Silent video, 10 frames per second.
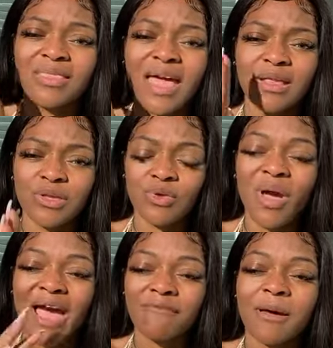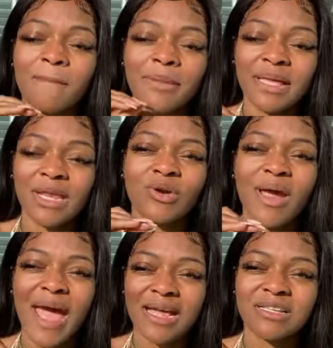that you have completed your
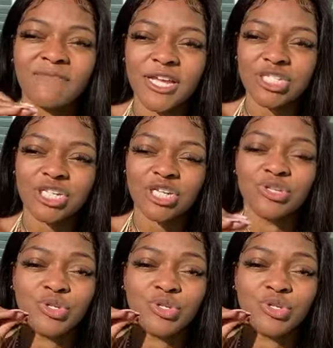activation,